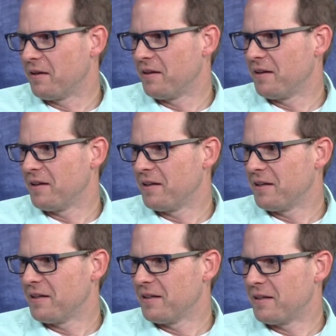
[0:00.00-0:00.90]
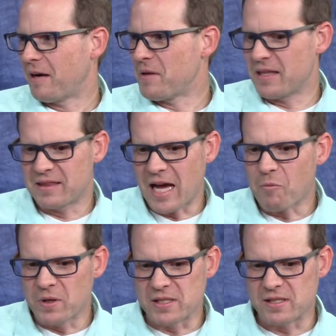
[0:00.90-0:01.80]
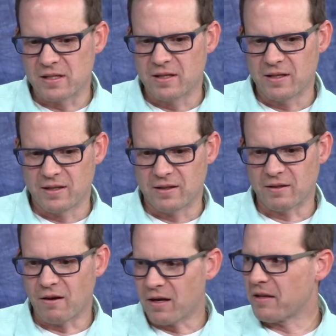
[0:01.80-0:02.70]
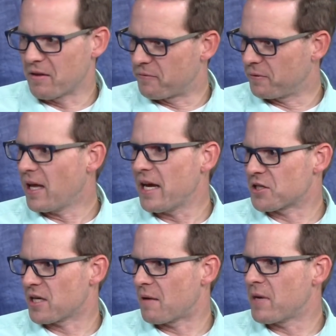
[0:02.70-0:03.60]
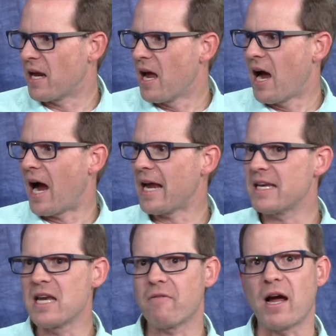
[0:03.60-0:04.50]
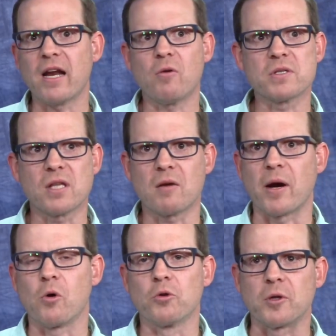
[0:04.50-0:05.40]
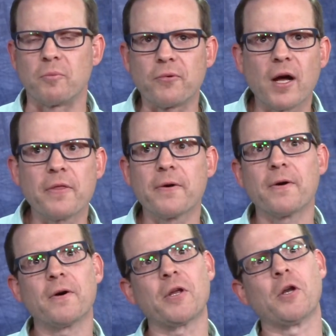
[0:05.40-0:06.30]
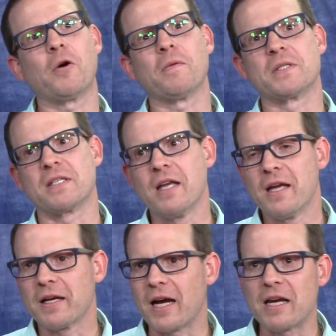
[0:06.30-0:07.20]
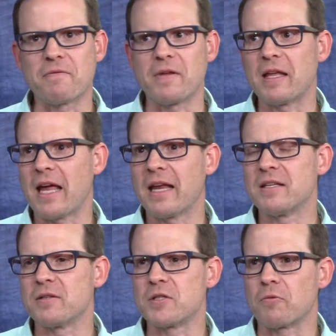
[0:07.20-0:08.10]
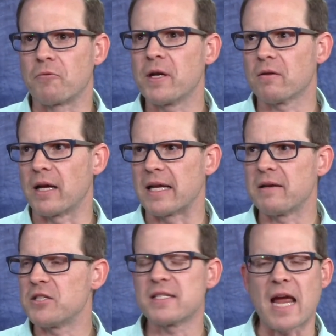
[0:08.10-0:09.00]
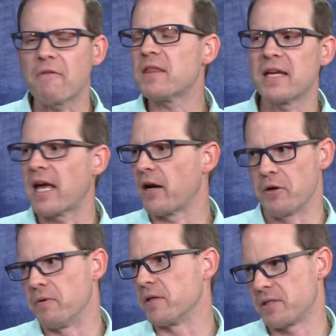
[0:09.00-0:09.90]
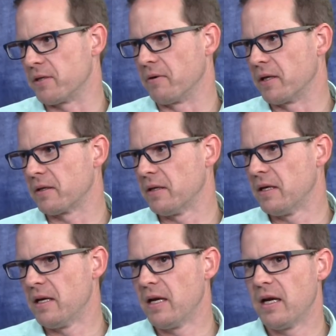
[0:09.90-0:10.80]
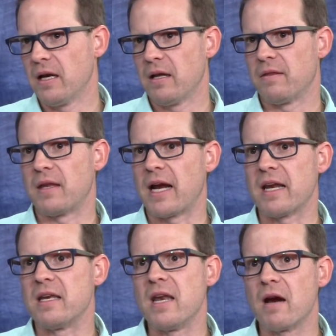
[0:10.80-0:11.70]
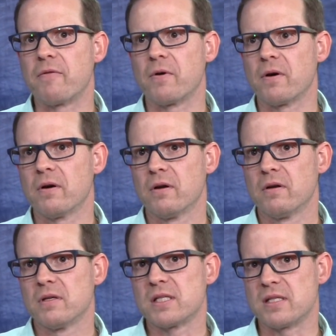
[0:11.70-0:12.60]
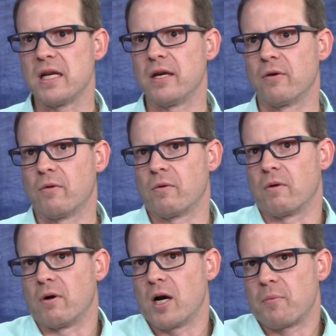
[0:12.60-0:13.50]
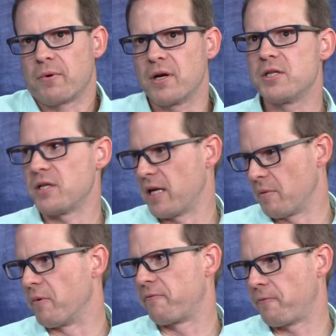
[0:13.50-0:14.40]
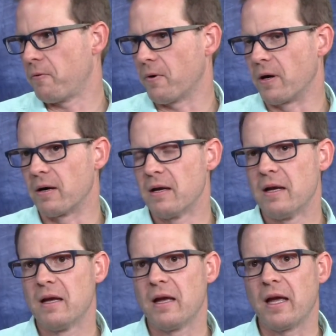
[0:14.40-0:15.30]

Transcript: I mean, that that was God in the flesh. God I mean, flesh. I had never, I had always thought of my older brother, you know, I was kind of, and to, realize, just everything had a newness to it. Yes. That I had never seen yeah. or appreciated before. Right.